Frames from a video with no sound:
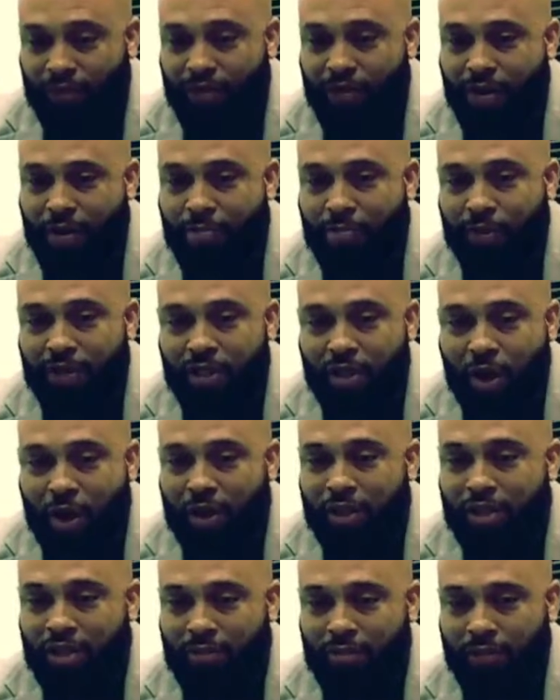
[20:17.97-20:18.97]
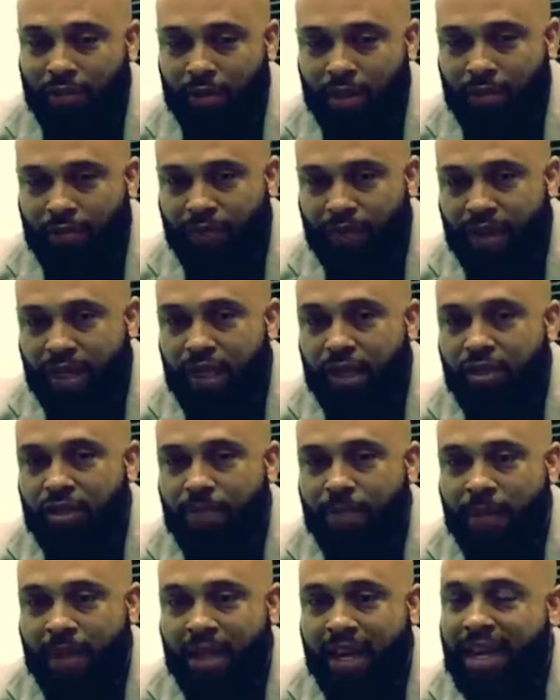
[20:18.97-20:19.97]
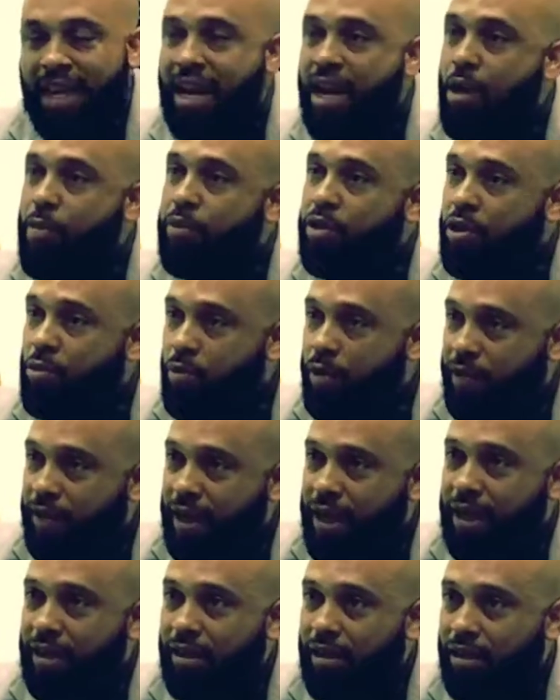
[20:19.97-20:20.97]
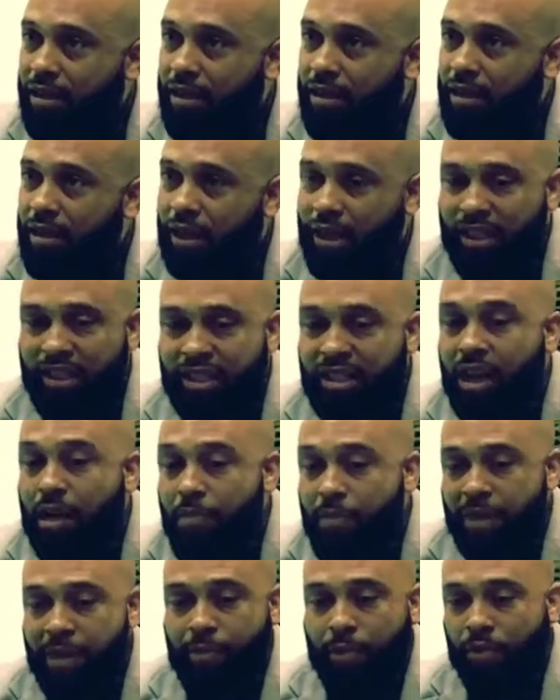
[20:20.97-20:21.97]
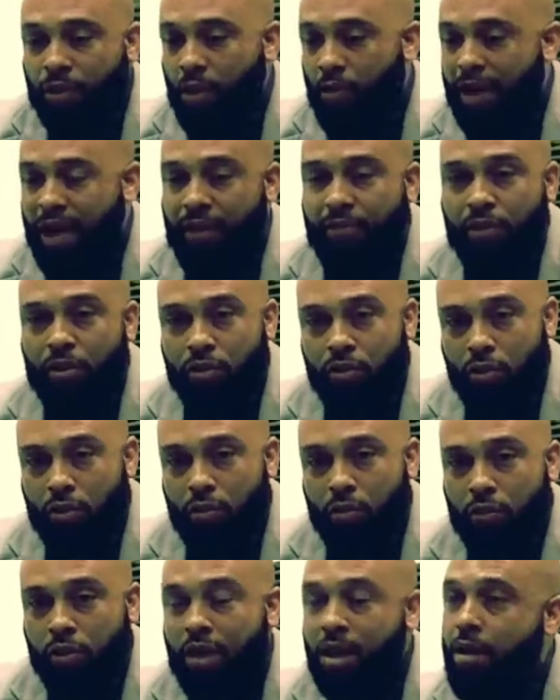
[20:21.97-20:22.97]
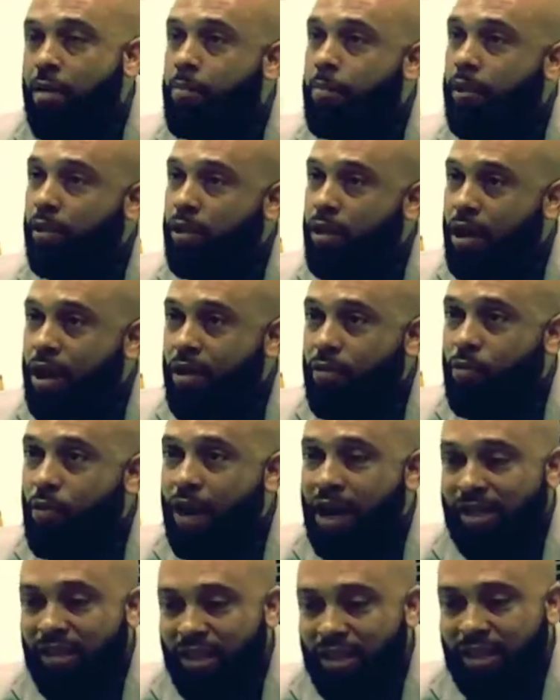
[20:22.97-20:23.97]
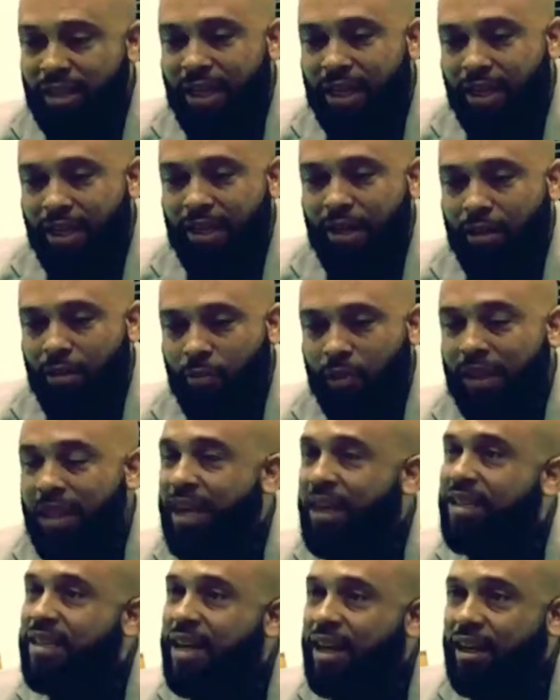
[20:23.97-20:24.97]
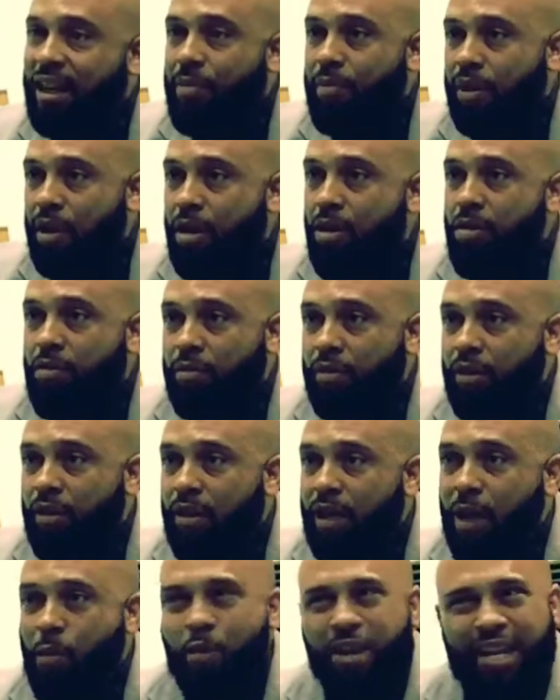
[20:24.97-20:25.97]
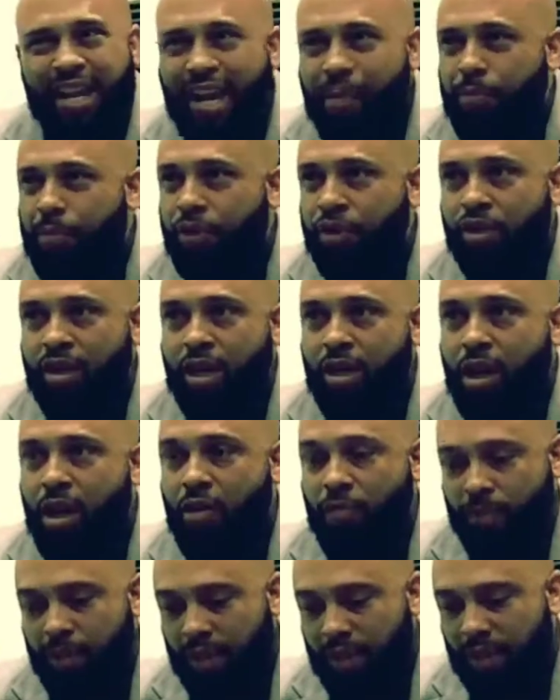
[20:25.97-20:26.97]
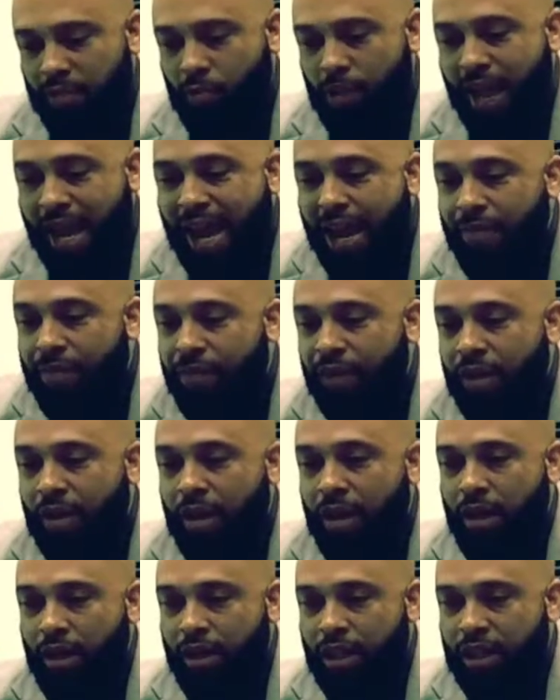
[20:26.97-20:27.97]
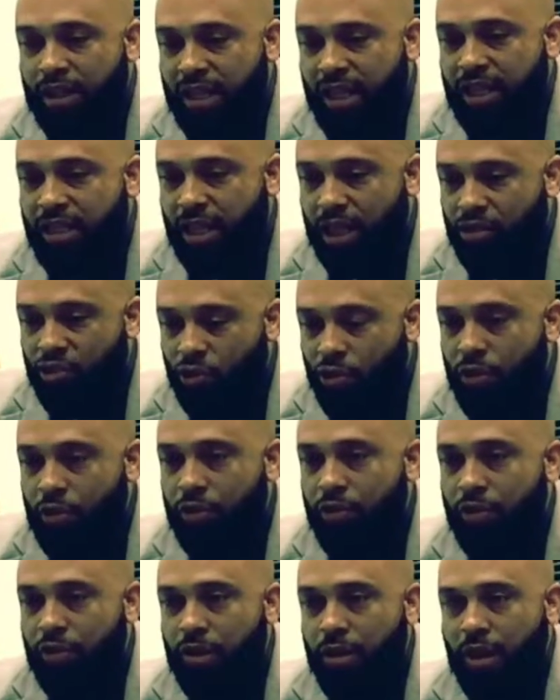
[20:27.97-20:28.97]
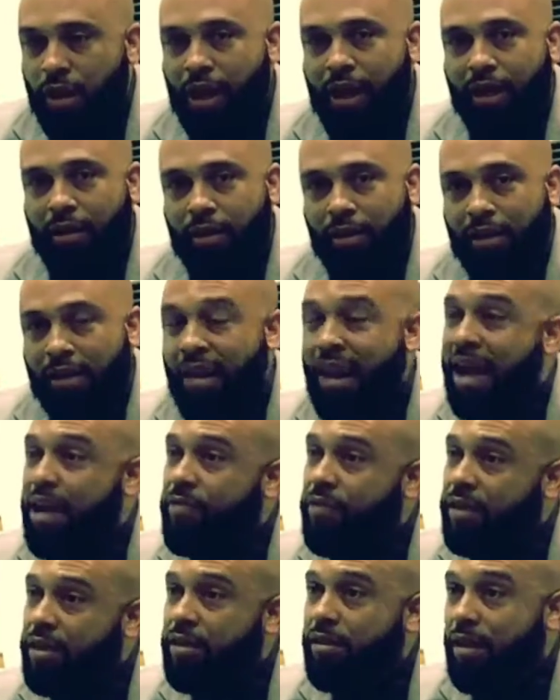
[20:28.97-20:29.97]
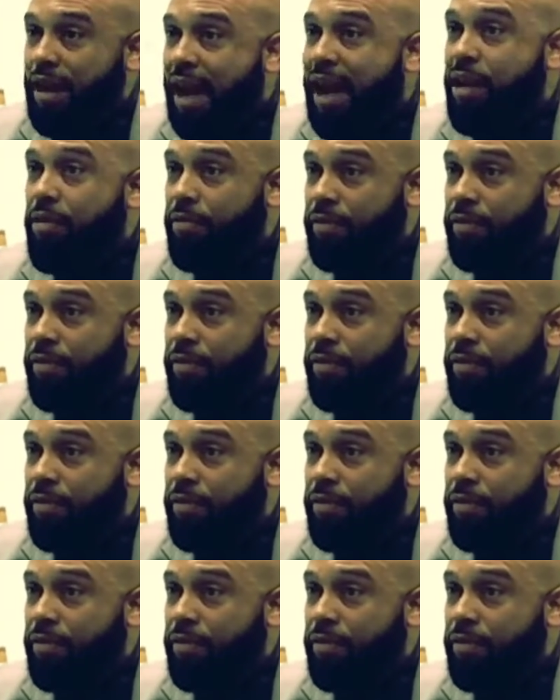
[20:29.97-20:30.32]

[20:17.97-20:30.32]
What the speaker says: from start to finish, it helps you with it. Because some people don't have the tools, mental health wise, to say, well, Daddy's not coming home. And we can't push that off because we have to teach our children life is life.